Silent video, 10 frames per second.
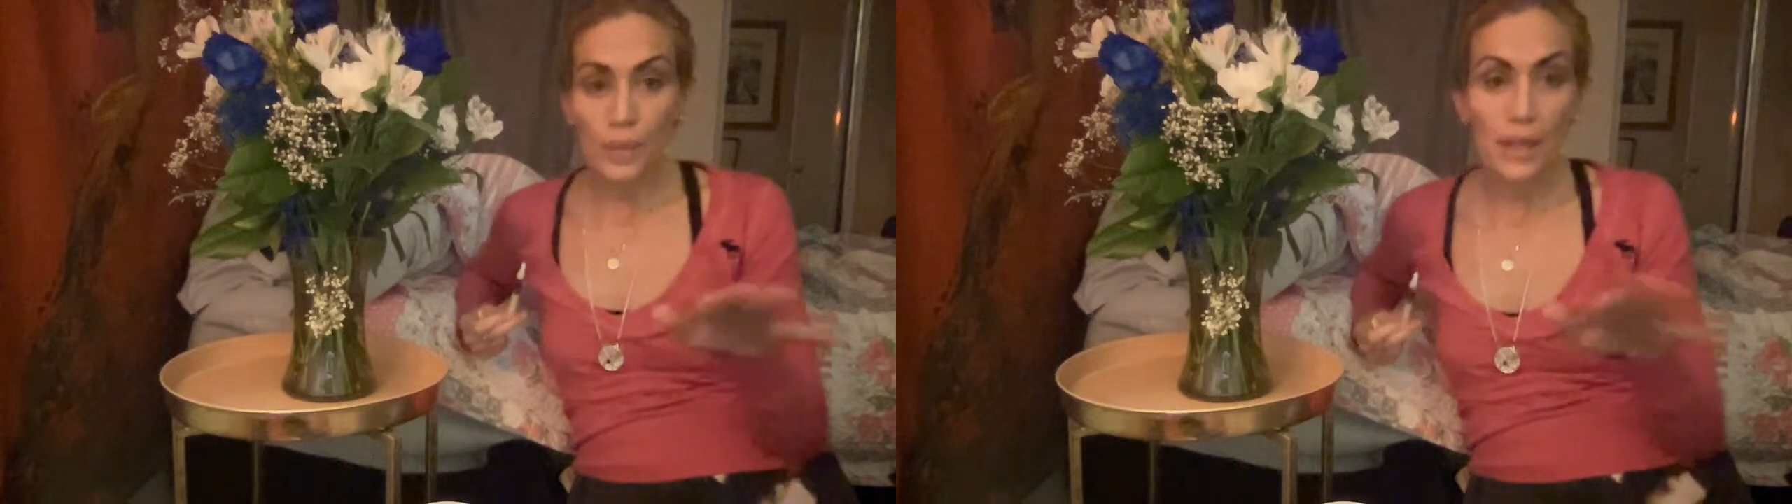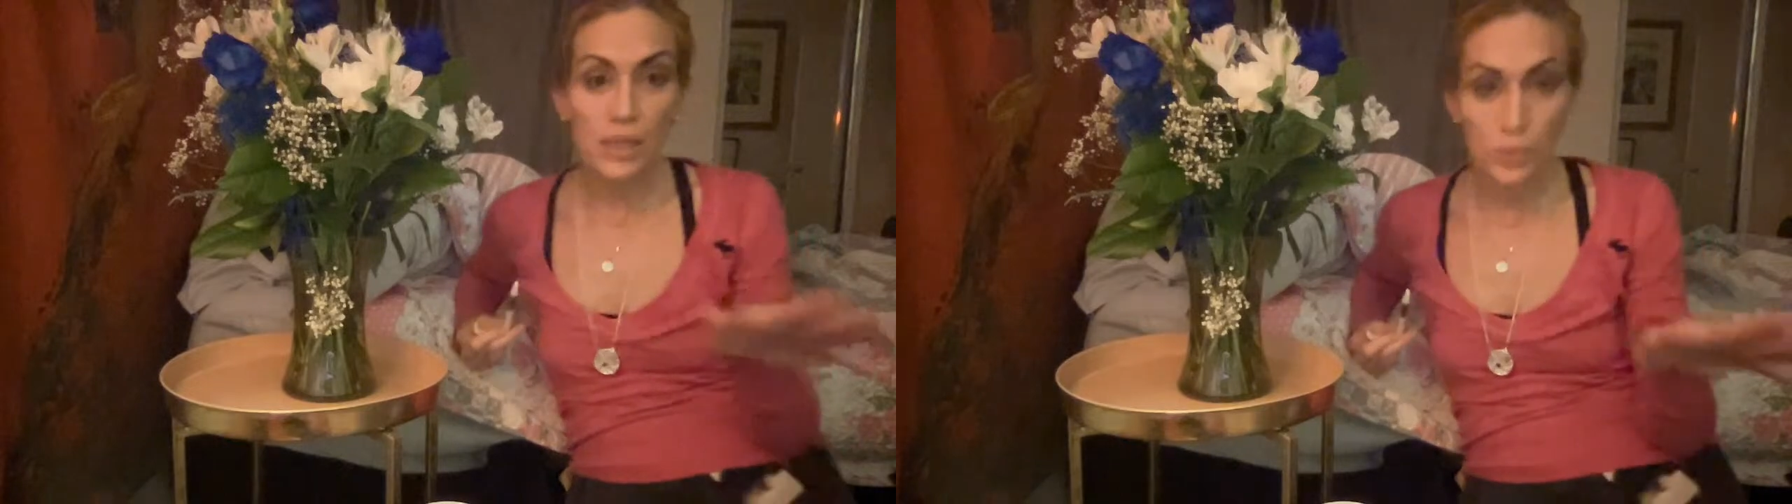
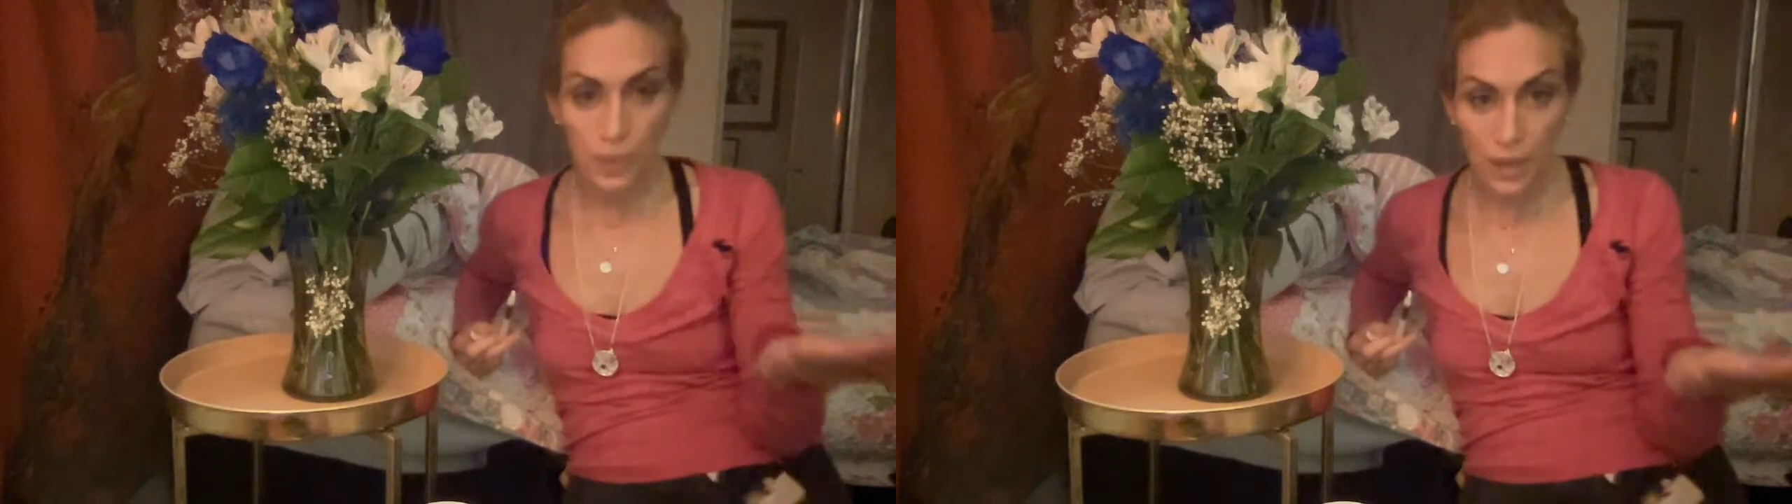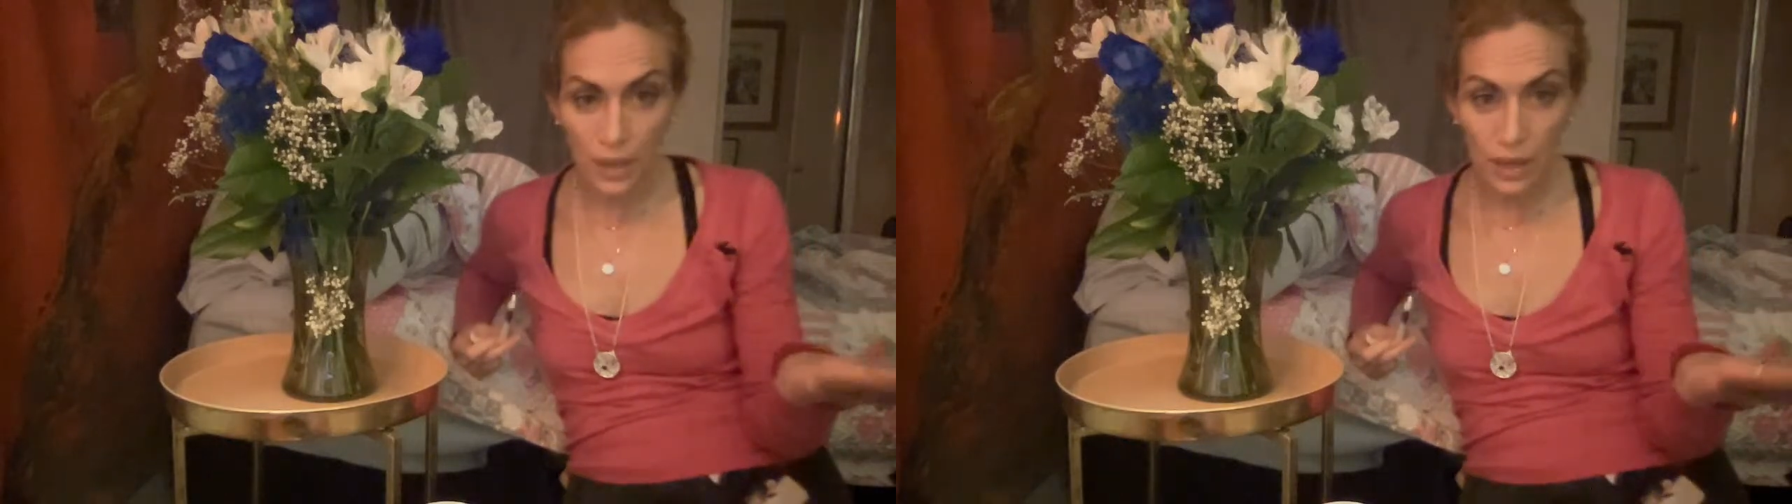not
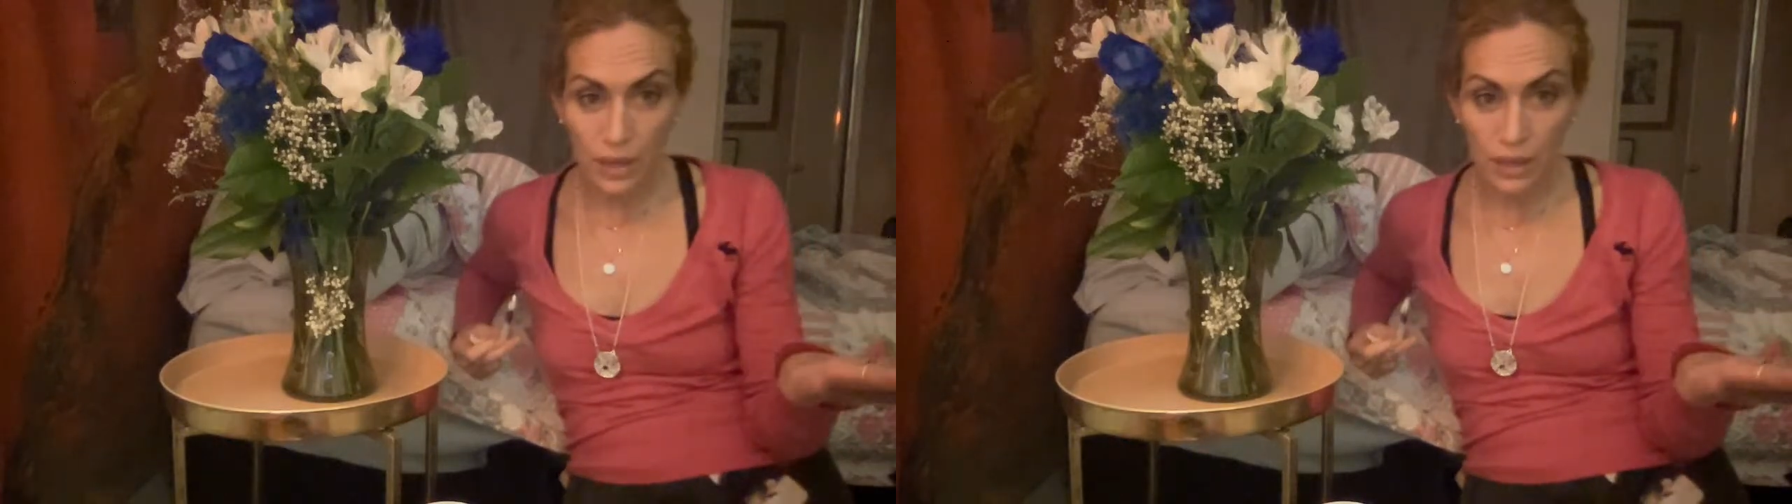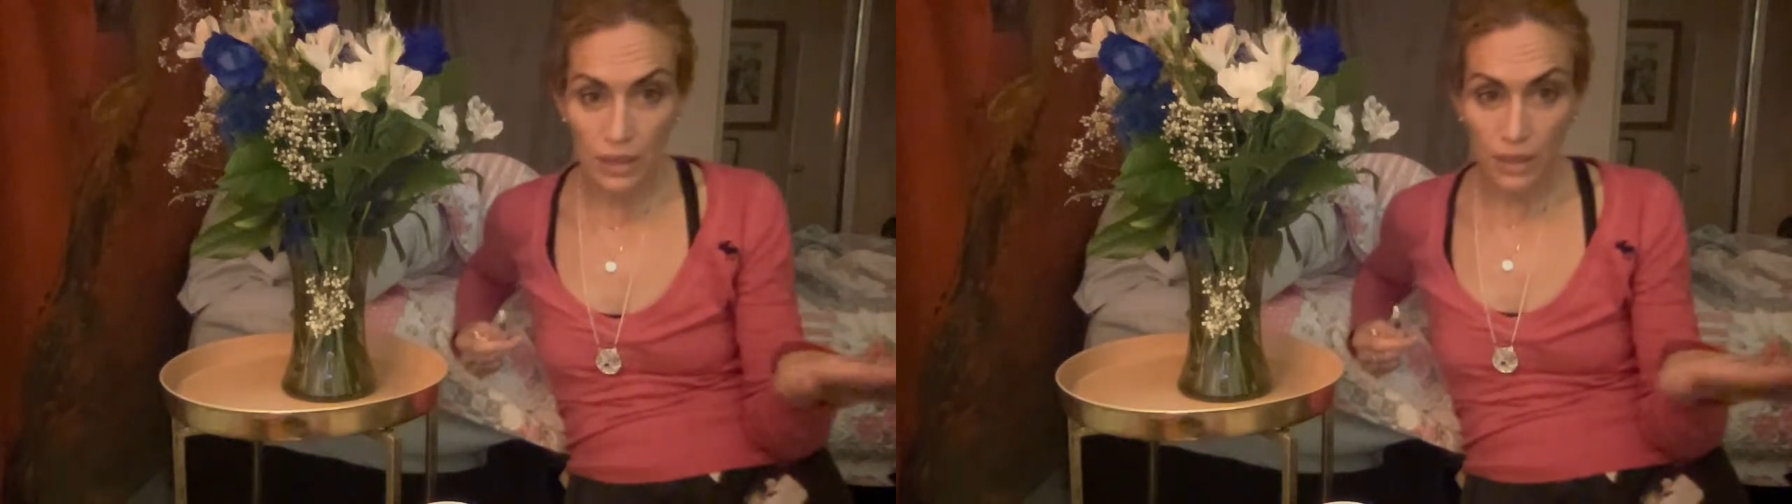speaking